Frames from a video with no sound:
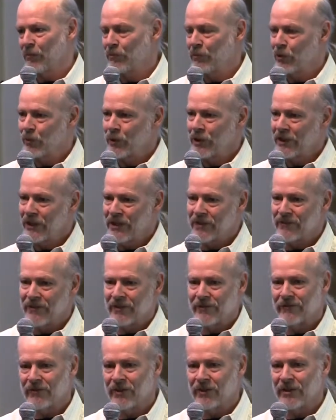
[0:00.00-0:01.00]
But we live
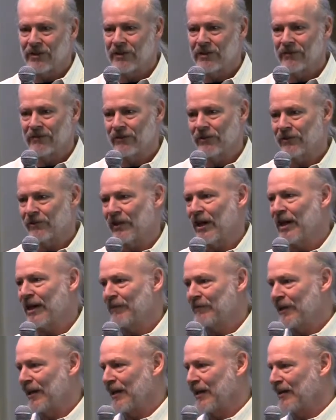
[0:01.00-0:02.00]
in a very different
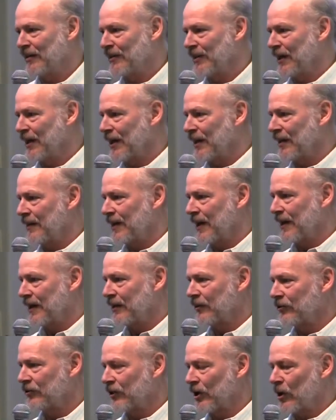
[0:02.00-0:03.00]
time now, and that
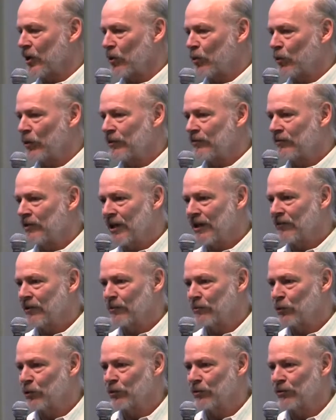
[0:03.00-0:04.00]
is we've never
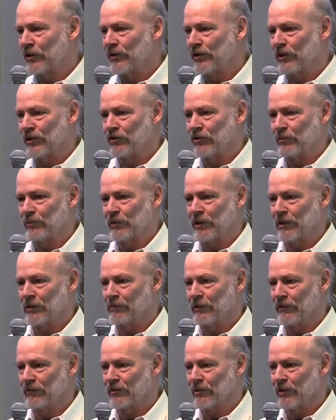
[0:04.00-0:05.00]
moved at this
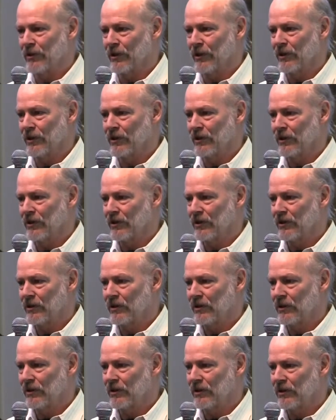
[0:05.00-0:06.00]
speed before.
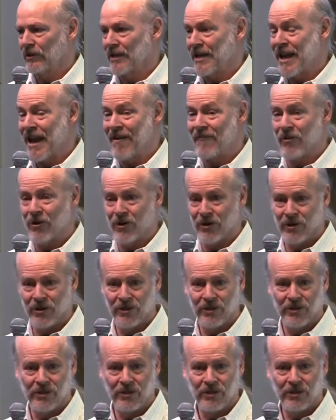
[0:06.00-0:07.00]
Never.
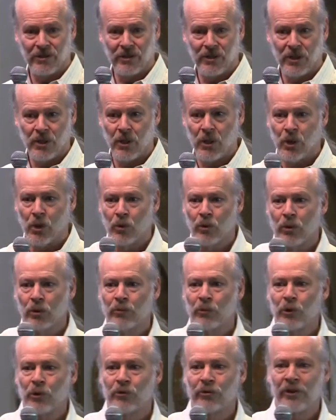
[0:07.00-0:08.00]

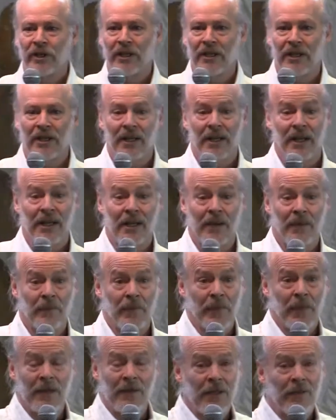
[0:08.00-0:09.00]
We're moving,
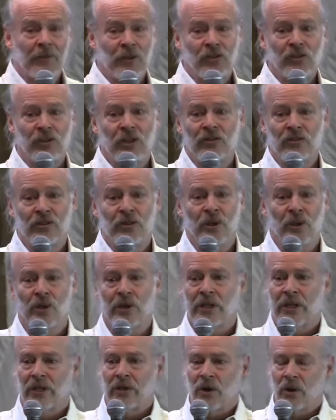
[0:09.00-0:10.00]
if you just
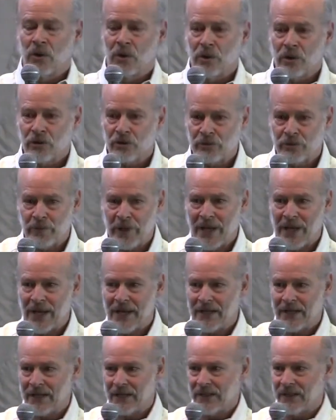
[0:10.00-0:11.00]
look at
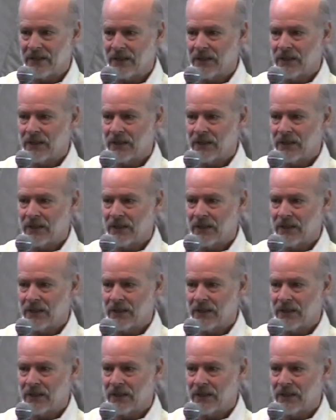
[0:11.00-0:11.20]
horseback